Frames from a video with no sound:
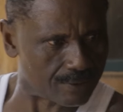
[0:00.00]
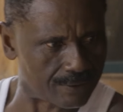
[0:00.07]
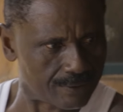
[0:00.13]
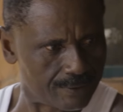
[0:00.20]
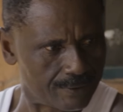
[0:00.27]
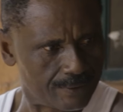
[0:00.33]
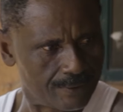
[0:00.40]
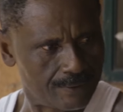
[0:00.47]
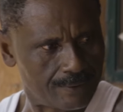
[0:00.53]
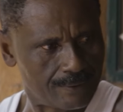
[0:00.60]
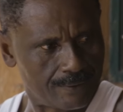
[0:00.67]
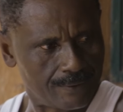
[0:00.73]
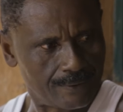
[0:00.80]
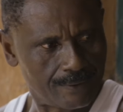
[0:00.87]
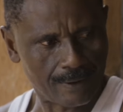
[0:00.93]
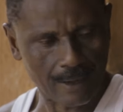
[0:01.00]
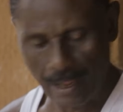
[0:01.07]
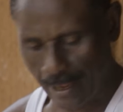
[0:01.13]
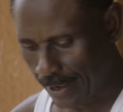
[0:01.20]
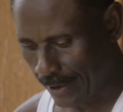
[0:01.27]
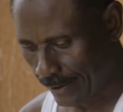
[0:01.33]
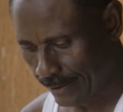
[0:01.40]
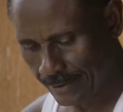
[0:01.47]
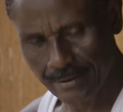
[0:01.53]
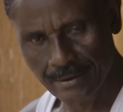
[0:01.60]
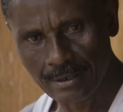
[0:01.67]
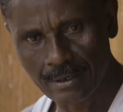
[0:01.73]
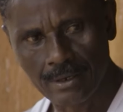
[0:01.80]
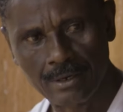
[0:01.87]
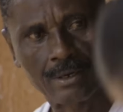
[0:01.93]
I will check it for you. And
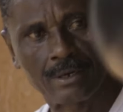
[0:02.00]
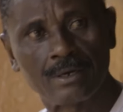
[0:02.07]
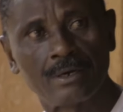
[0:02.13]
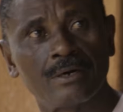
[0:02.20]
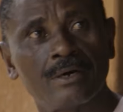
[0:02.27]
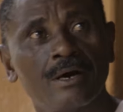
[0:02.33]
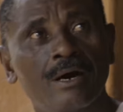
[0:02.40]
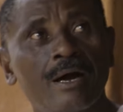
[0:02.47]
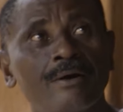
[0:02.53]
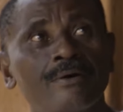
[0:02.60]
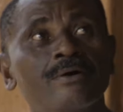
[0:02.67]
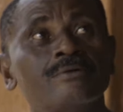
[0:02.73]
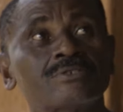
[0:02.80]
I'll come with feedback, Papa.